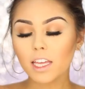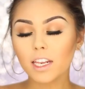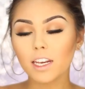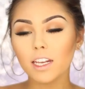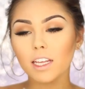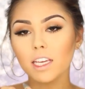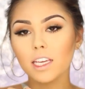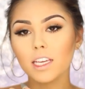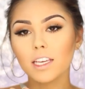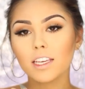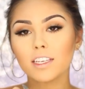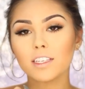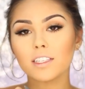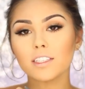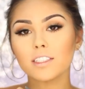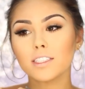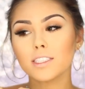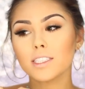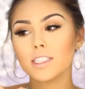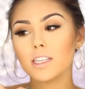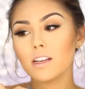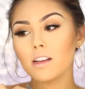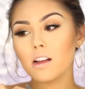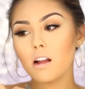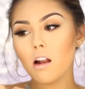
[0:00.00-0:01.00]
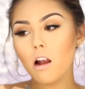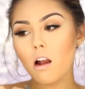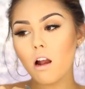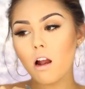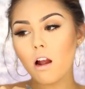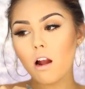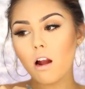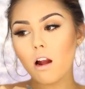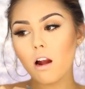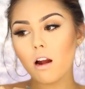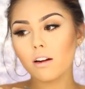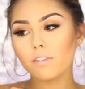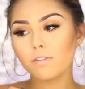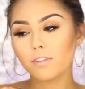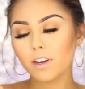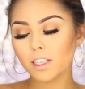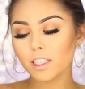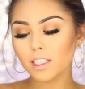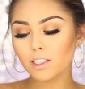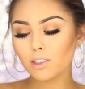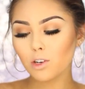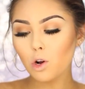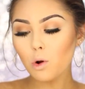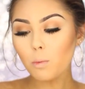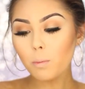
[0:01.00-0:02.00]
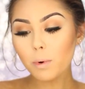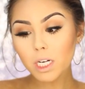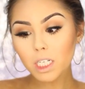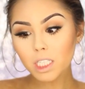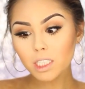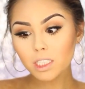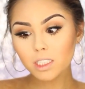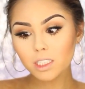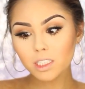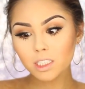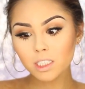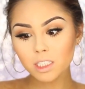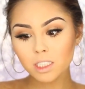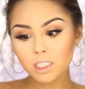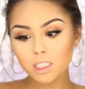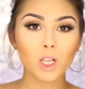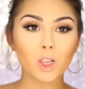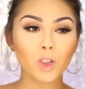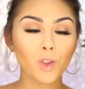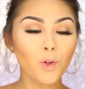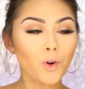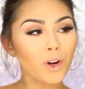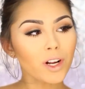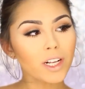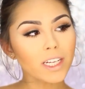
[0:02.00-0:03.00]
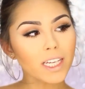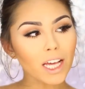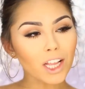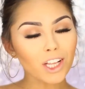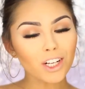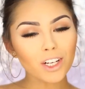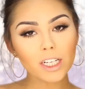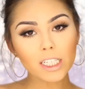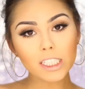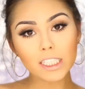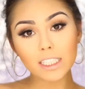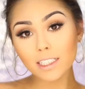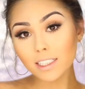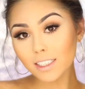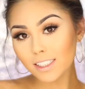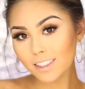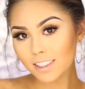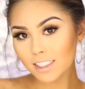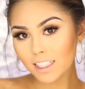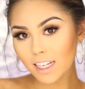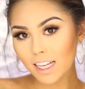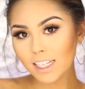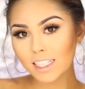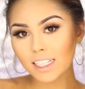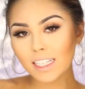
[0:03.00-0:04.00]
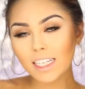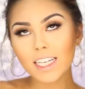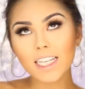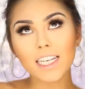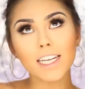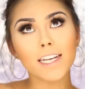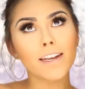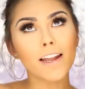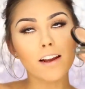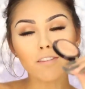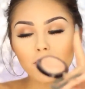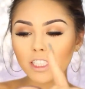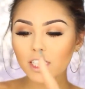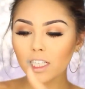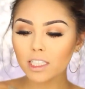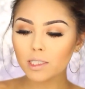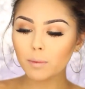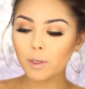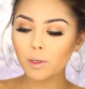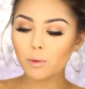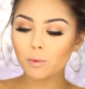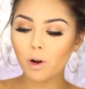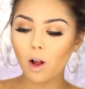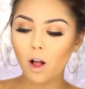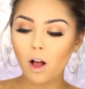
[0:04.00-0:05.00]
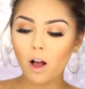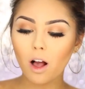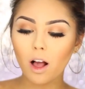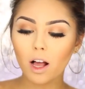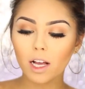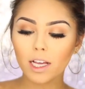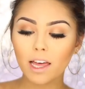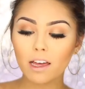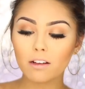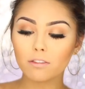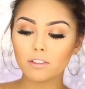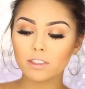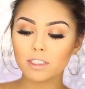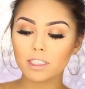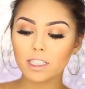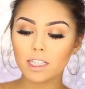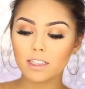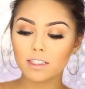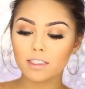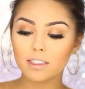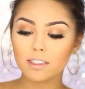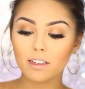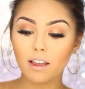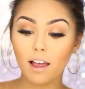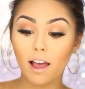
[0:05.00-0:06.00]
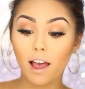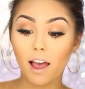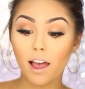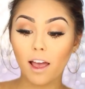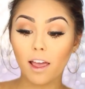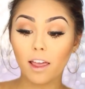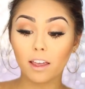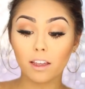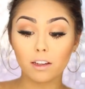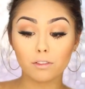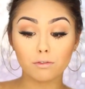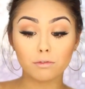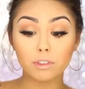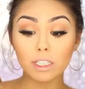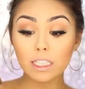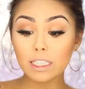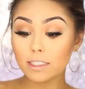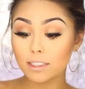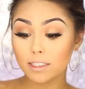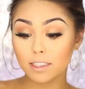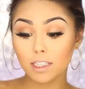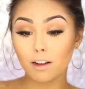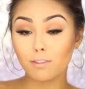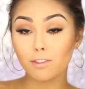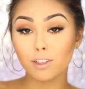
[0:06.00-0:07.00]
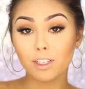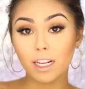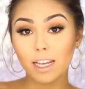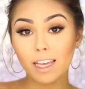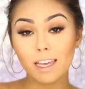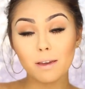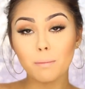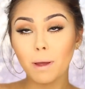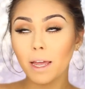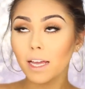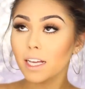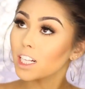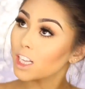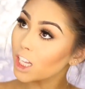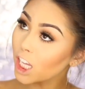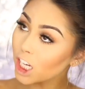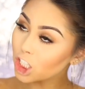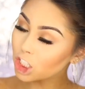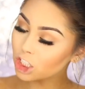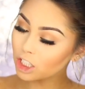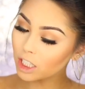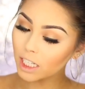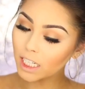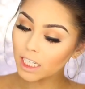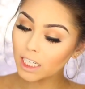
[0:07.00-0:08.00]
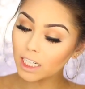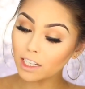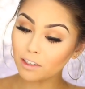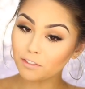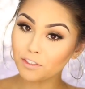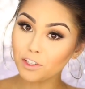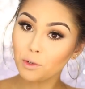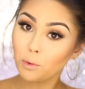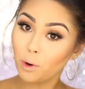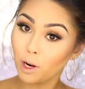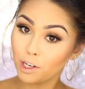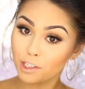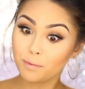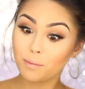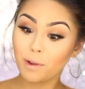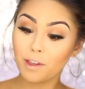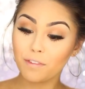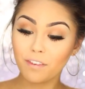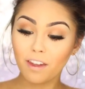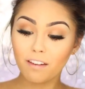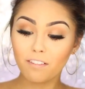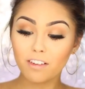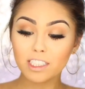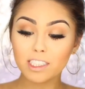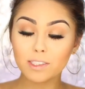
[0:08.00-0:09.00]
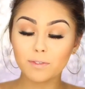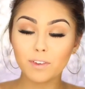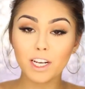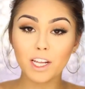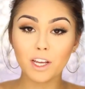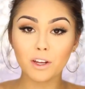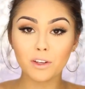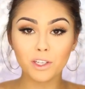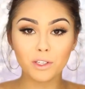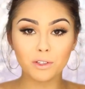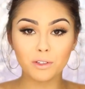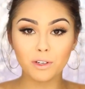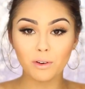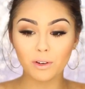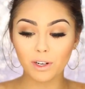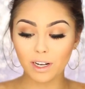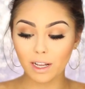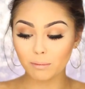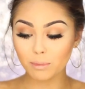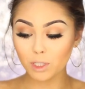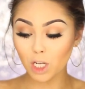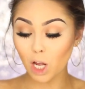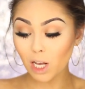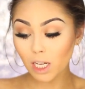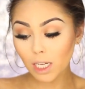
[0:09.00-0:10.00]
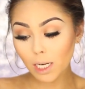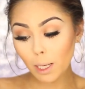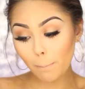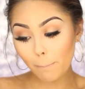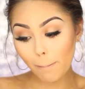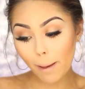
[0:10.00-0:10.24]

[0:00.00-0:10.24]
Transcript: It is I can open it. Laura Geller in Gilded Honey. It never does me wrong ever since I rediscovered it in my collection. If you watch my favorites video, you know what I'm talking